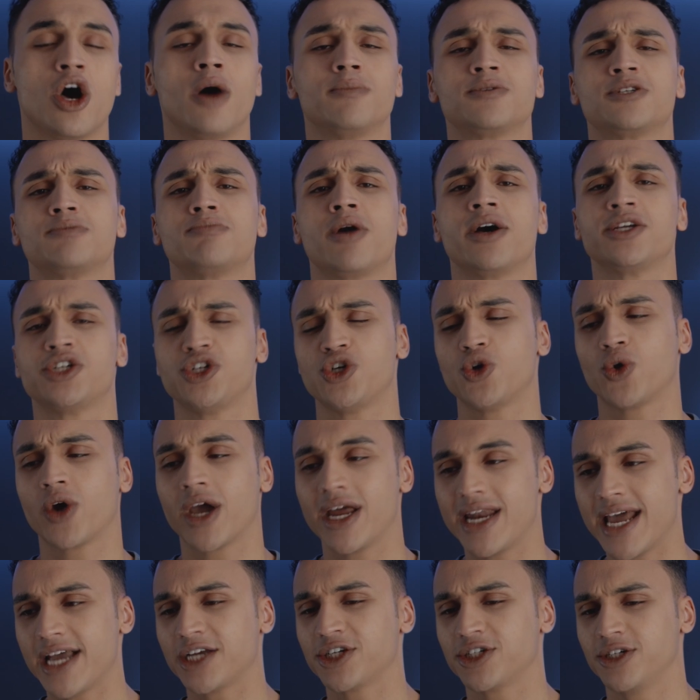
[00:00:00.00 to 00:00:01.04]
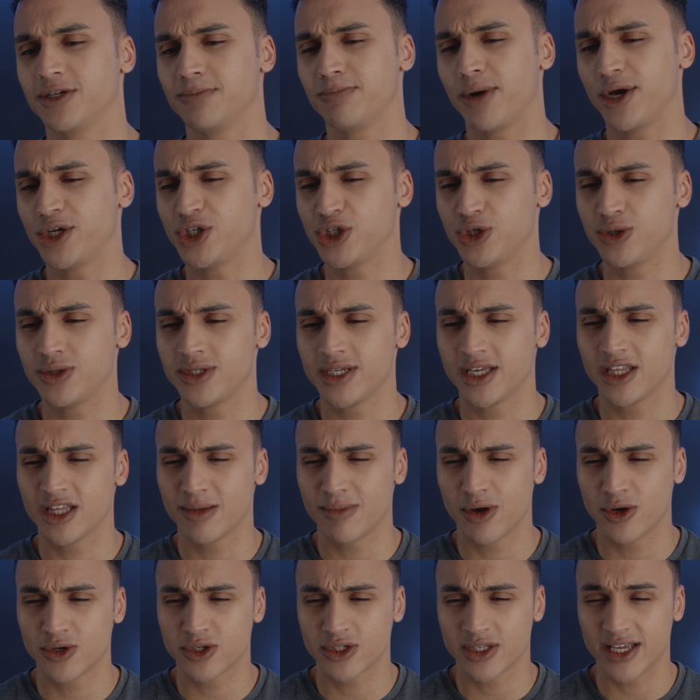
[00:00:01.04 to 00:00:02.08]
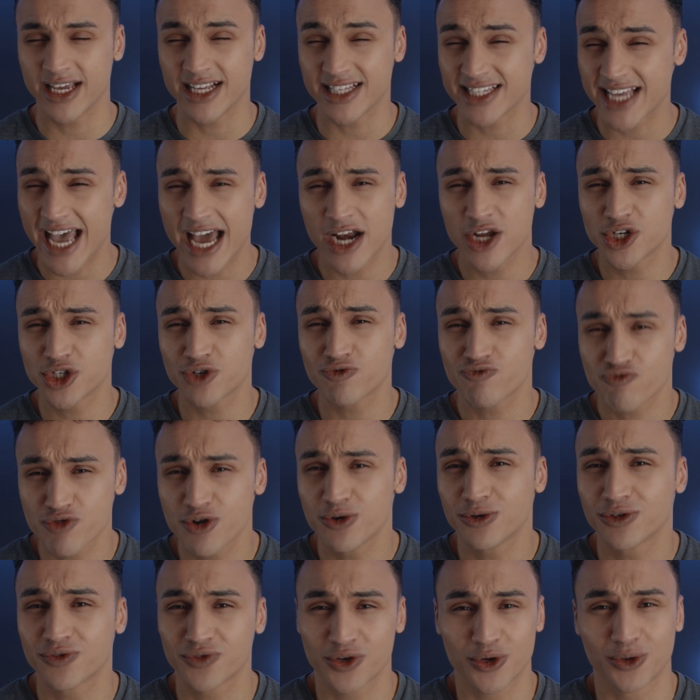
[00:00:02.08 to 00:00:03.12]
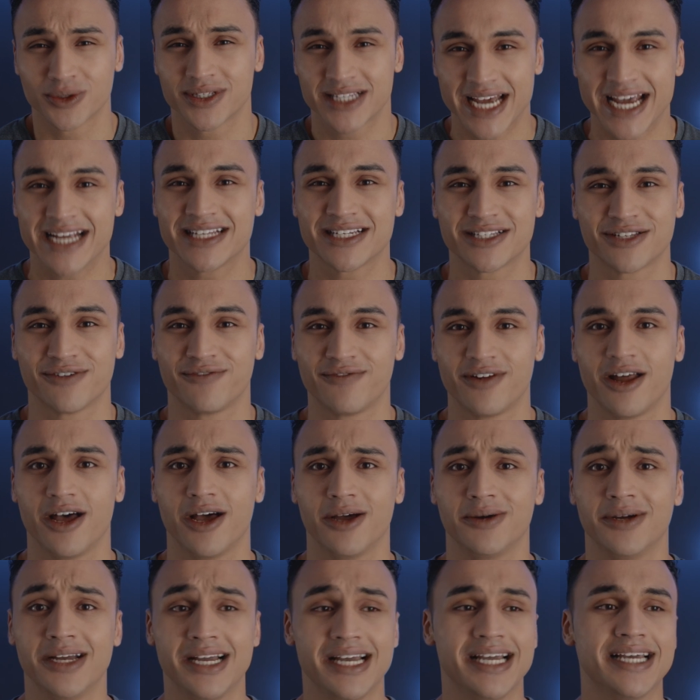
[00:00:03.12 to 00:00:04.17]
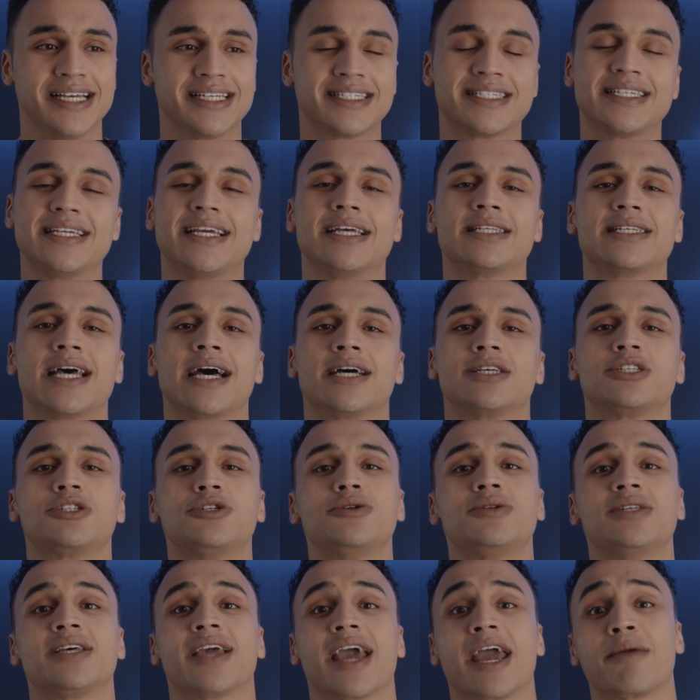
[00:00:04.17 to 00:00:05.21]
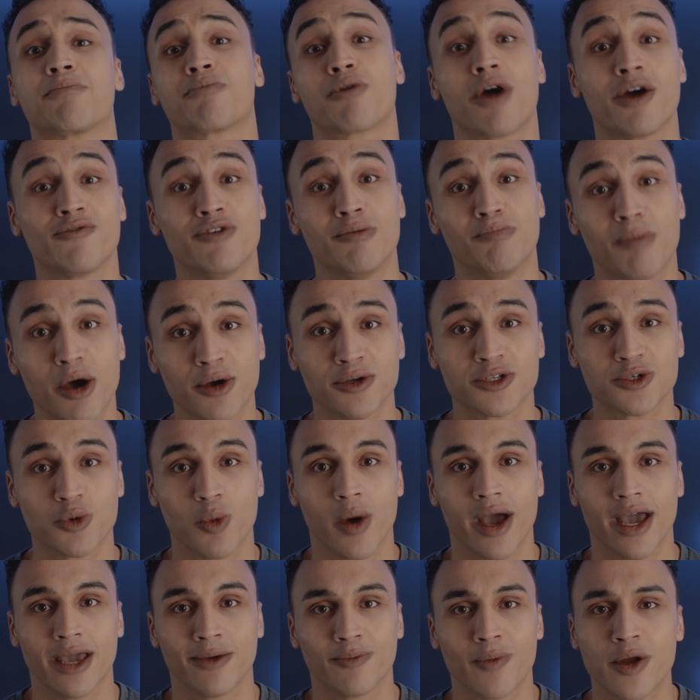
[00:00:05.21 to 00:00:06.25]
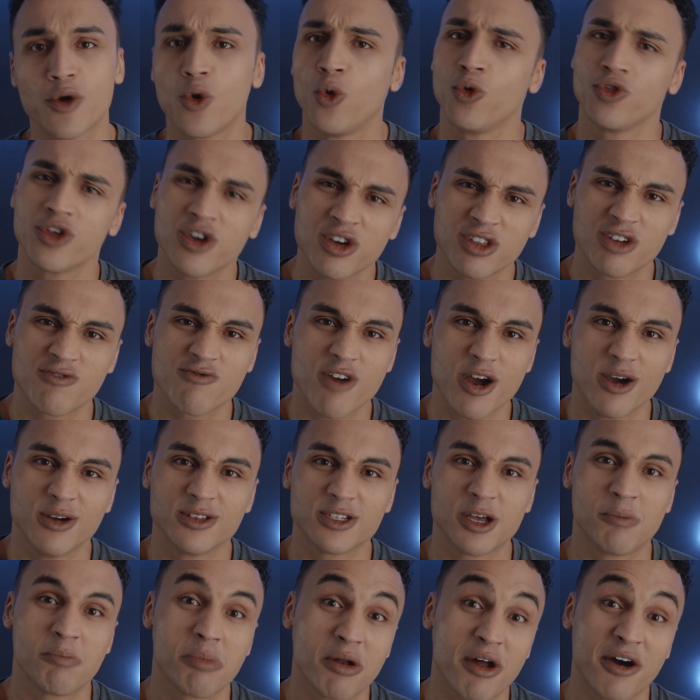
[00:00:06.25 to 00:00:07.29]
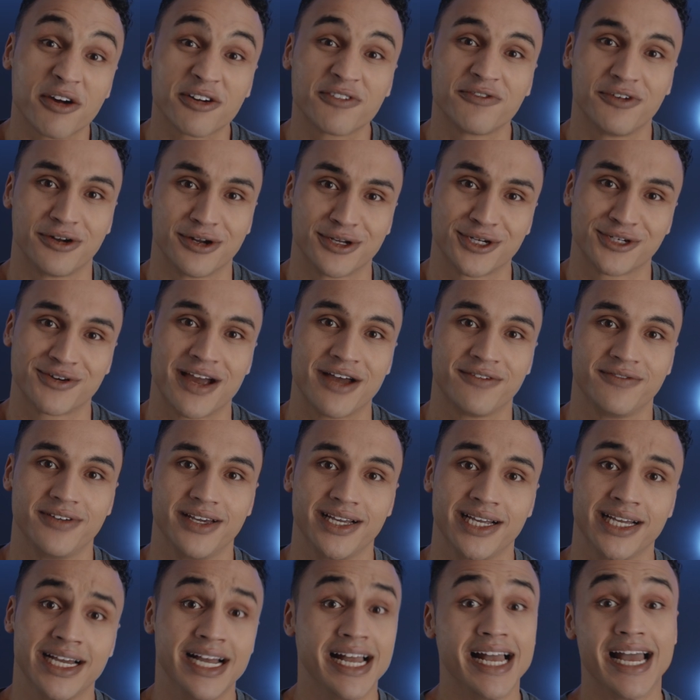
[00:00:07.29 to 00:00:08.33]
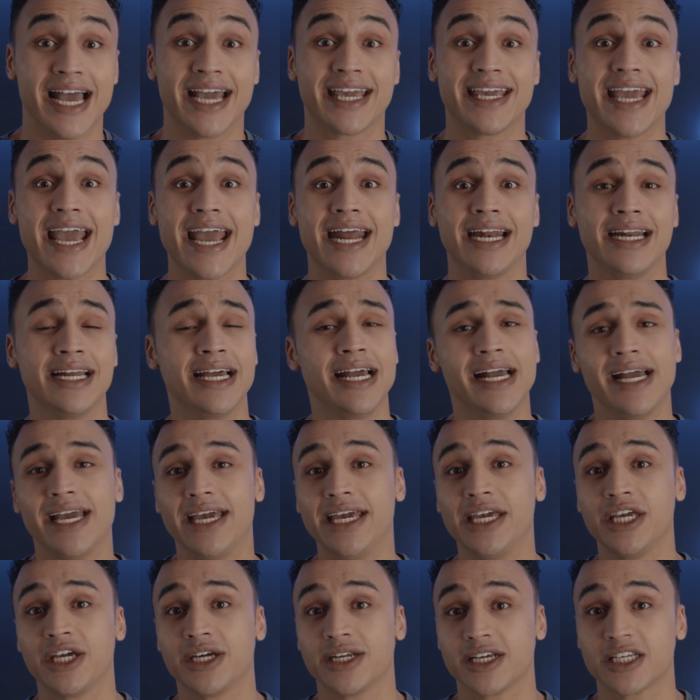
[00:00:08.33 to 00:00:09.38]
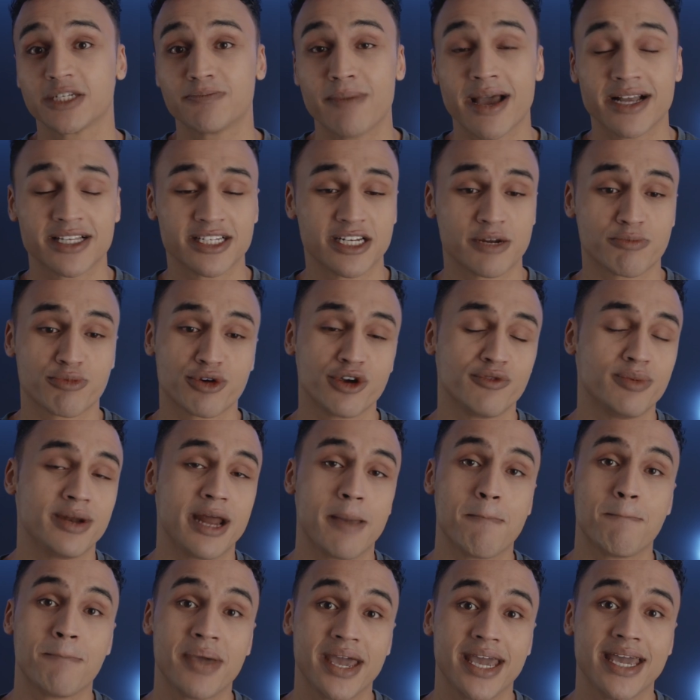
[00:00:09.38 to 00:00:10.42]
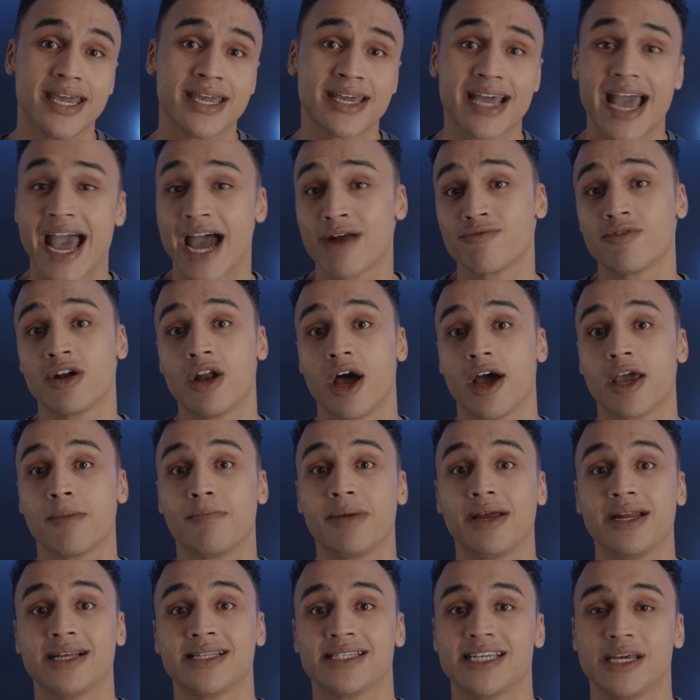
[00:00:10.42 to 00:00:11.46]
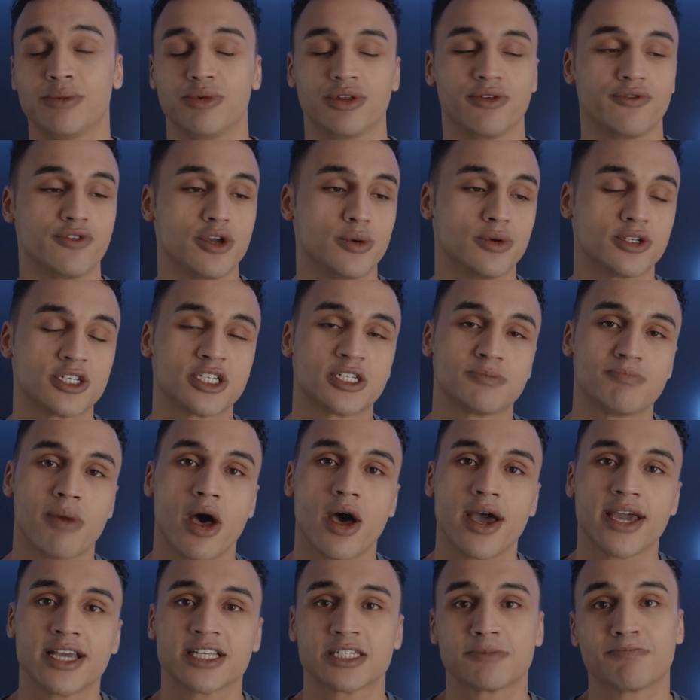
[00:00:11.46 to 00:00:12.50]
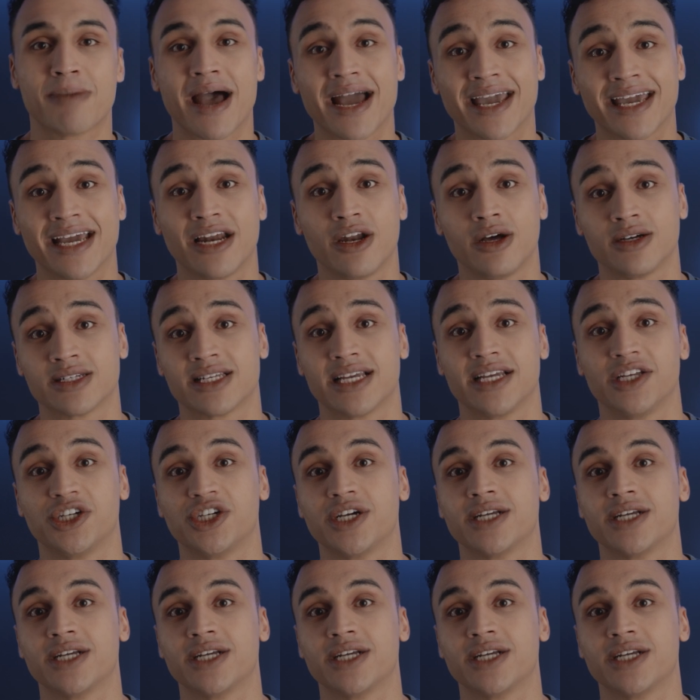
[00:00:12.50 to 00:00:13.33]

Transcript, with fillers: optimizes your connection by choosing the most intelligent route for your data to flow. See it as using a private motorway when all the other roads are blocked full of traffic. Again, here you can expect an improvement in ping and reliability with fewer spikes, packet loss and